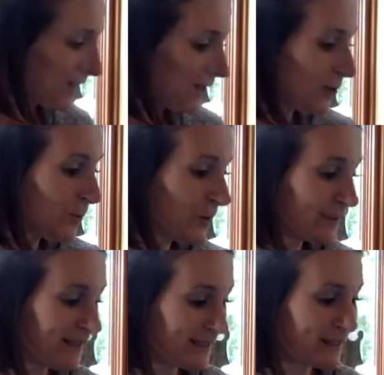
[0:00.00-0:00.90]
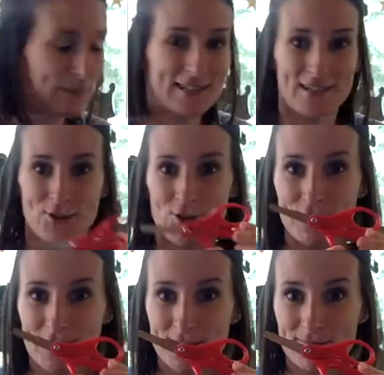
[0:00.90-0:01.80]
You will need some
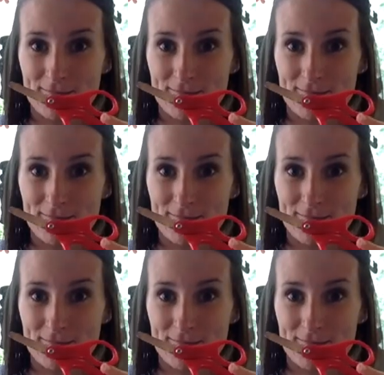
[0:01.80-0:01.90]
scissors